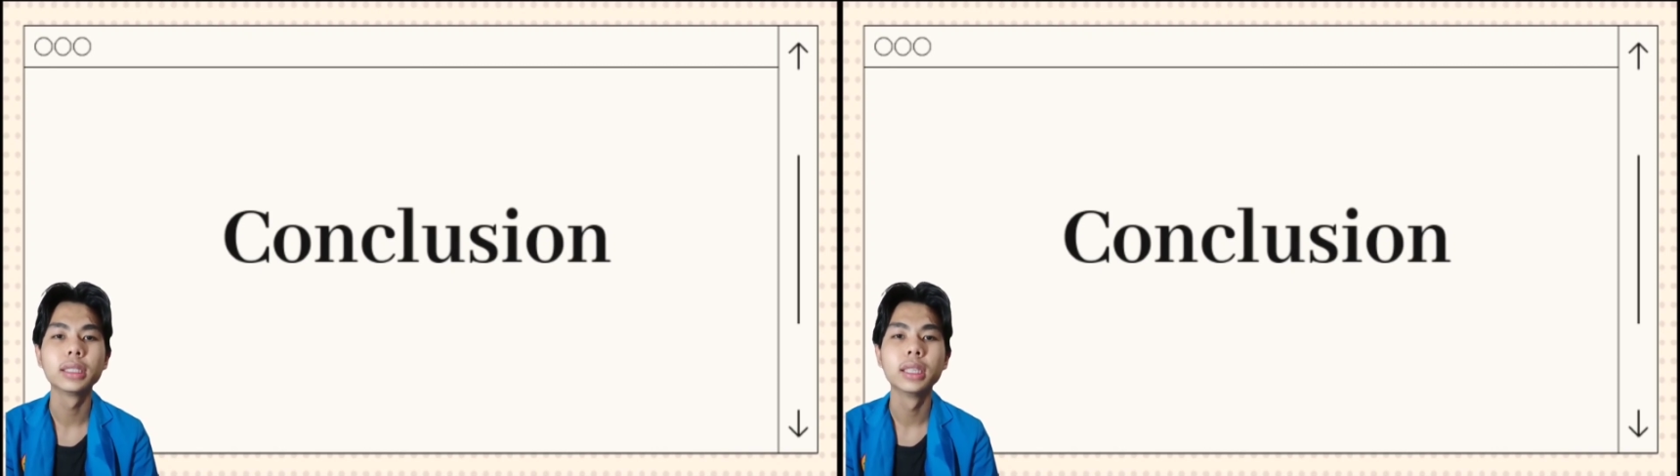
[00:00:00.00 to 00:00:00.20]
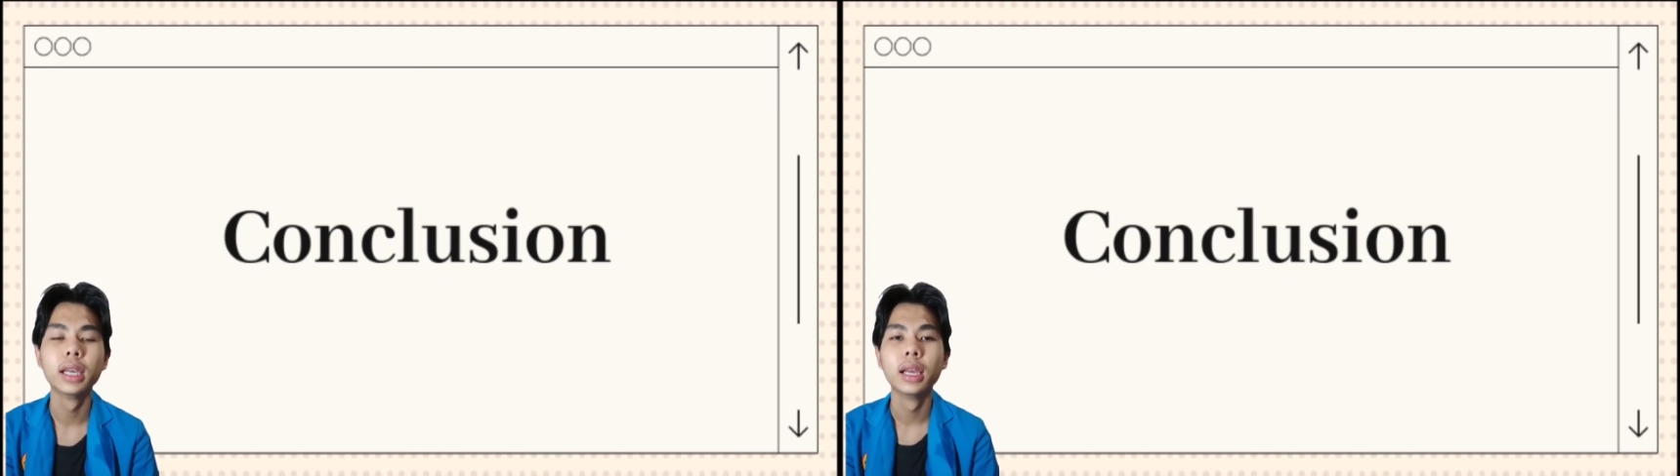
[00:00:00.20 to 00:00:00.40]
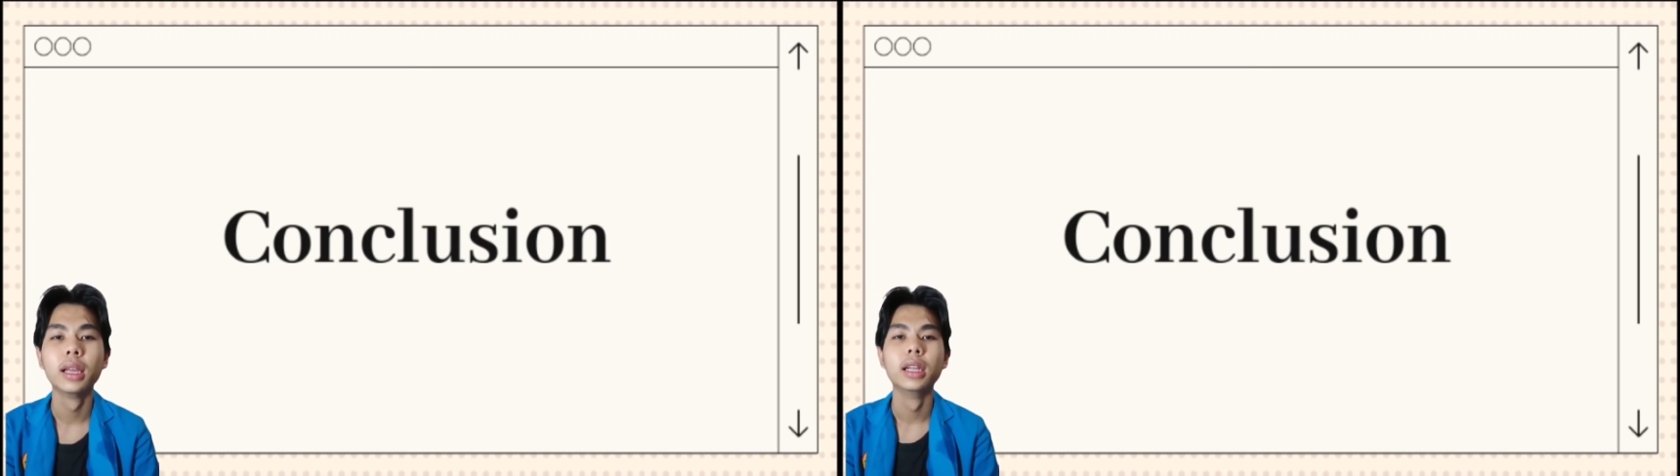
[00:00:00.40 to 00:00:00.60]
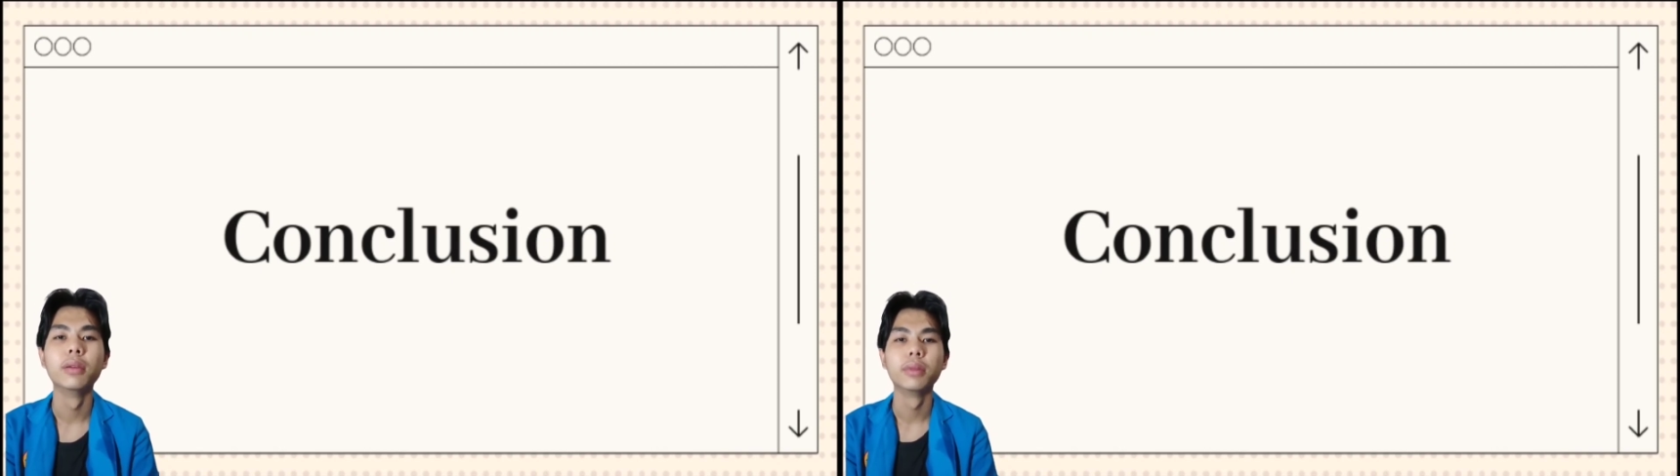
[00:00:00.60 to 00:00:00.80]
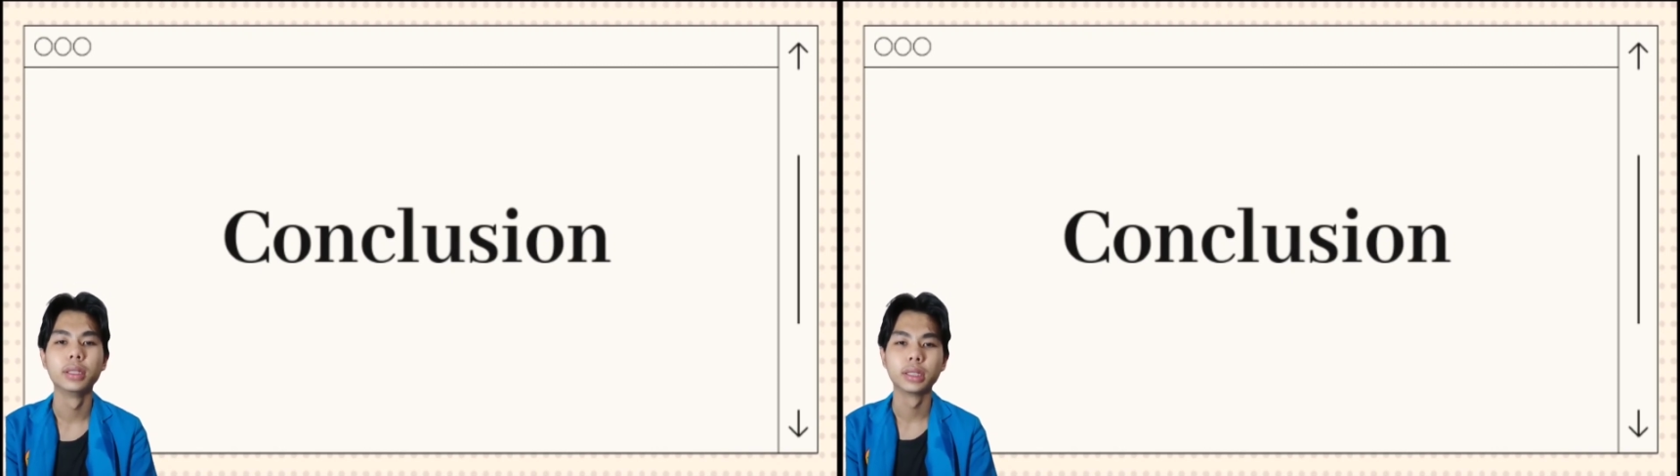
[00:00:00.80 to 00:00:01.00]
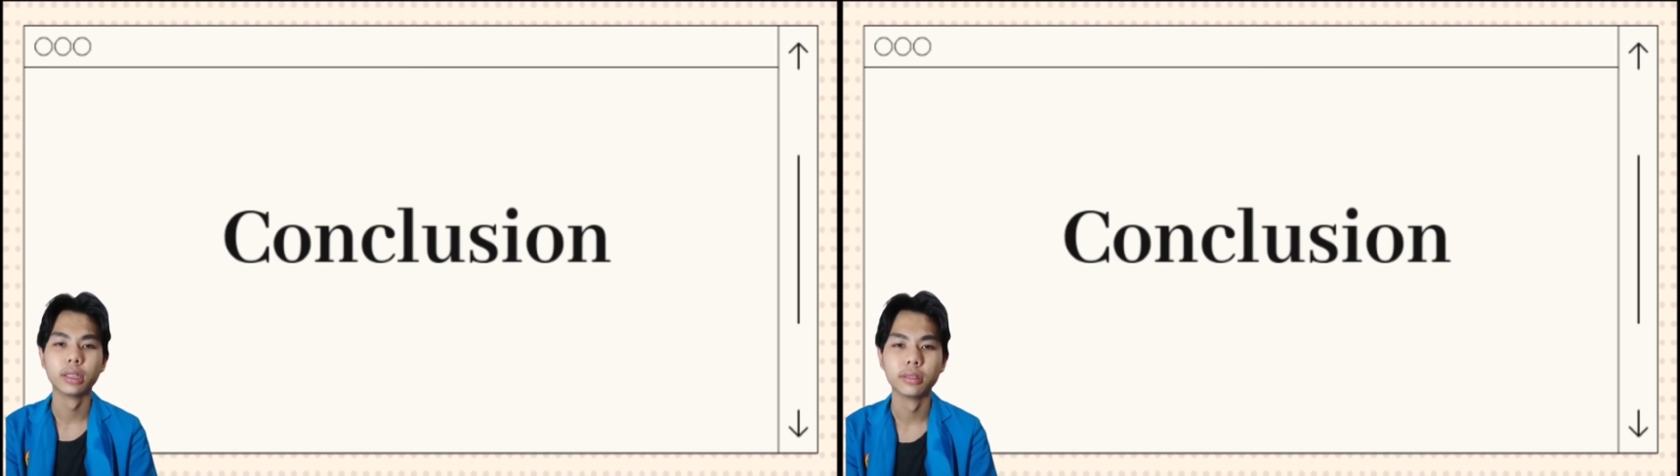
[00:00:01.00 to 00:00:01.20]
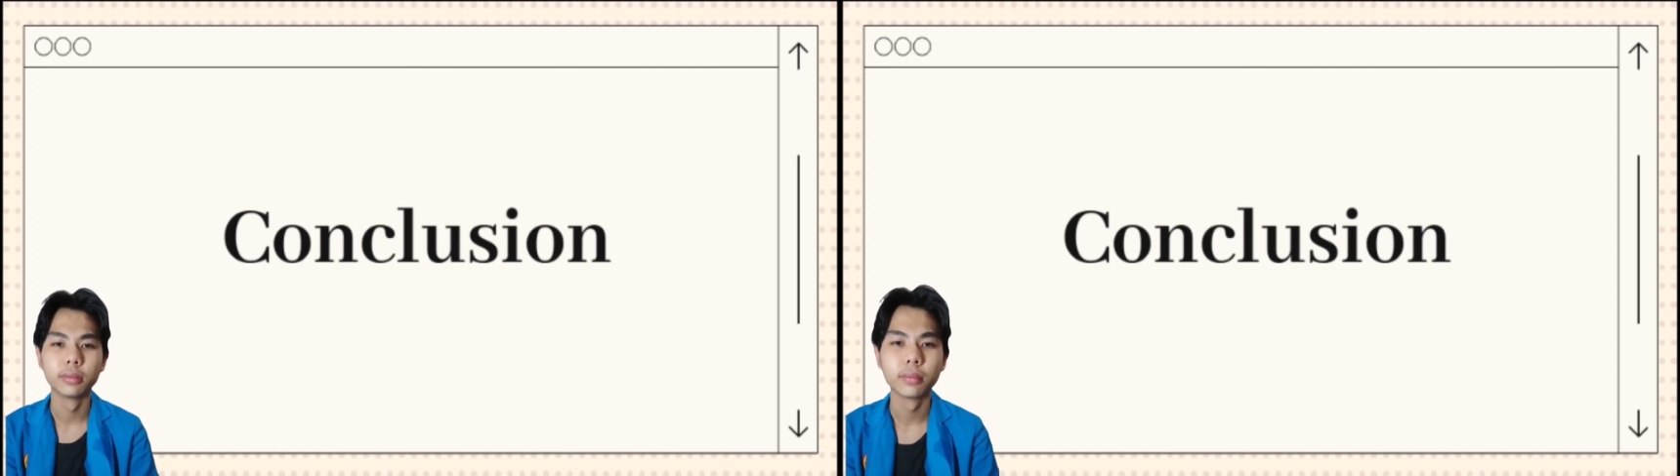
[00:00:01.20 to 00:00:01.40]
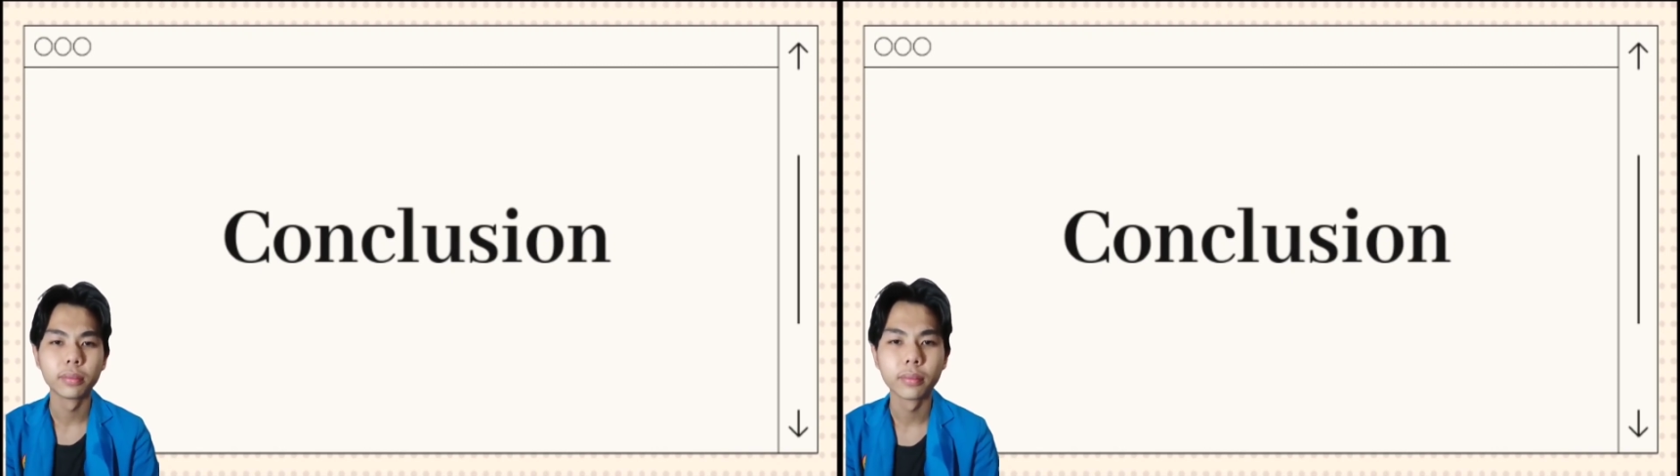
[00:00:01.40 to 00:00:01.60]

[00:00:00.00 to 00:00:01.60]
as different sound.